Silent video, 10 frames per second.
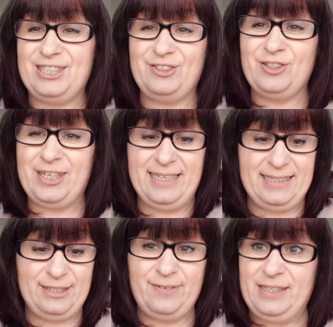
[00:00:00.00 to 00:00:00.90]
it's not the
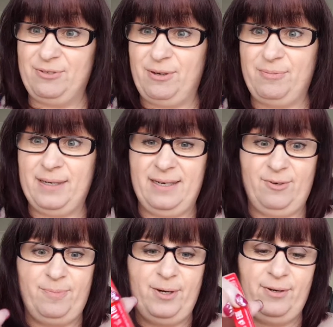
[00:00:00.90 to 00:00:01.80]
easiest thing to open a
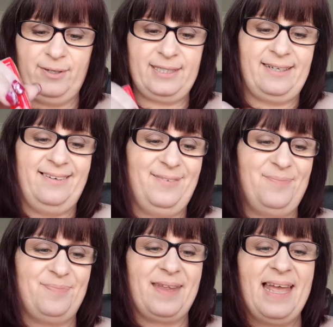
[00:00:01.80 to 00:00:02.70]
little box.
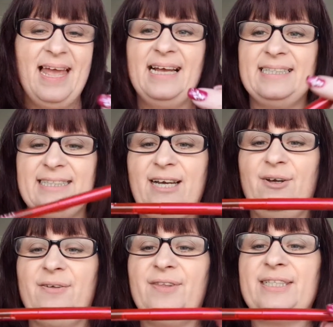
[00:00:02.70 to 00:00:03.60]

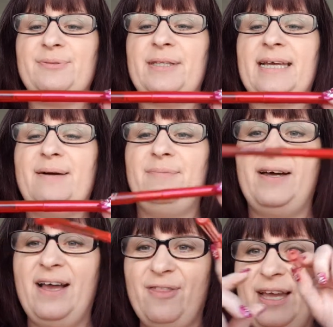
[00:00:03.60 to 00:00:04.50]
So this is what they come like.